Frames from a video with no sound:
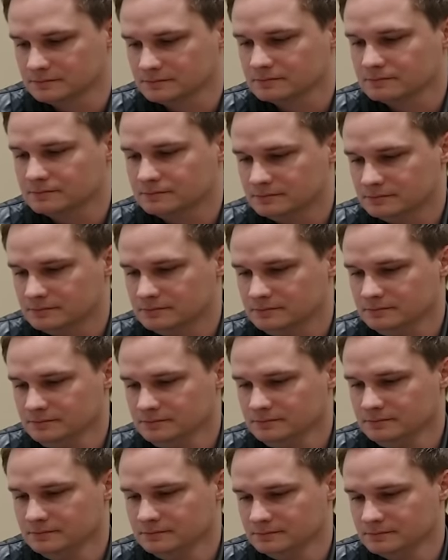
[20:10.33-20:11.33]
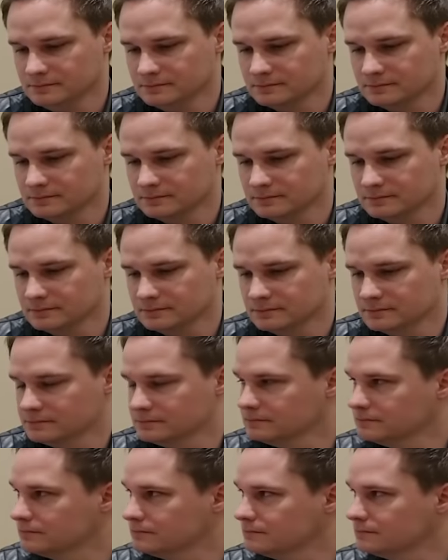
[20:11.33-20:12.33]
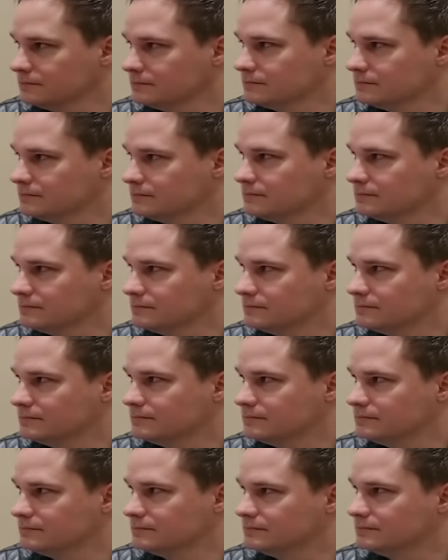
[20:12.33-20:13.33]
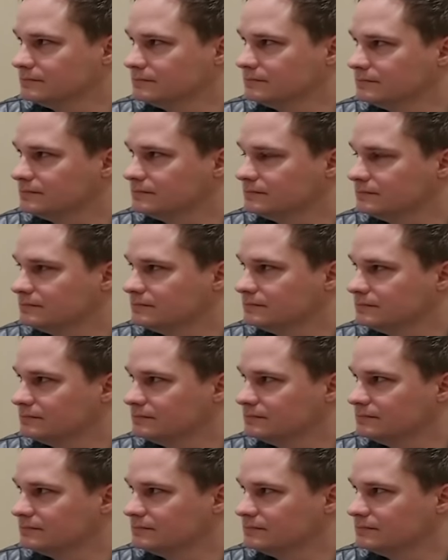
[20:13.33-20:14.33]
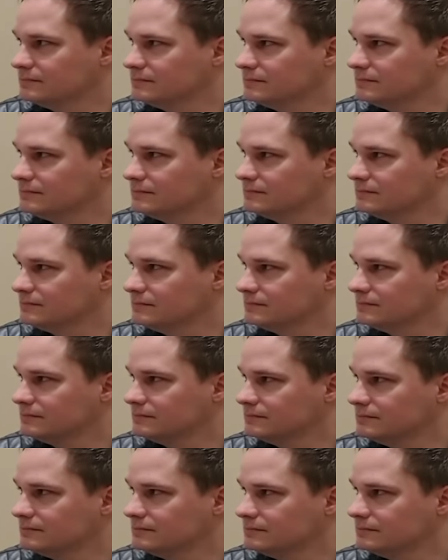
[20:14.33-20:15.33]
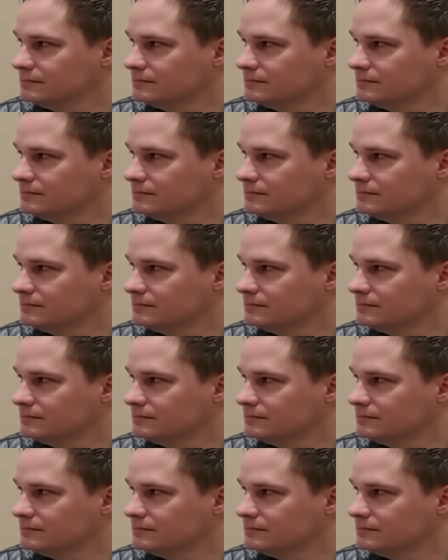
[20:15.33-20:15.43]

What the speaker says: No words are spoken by the person on screen.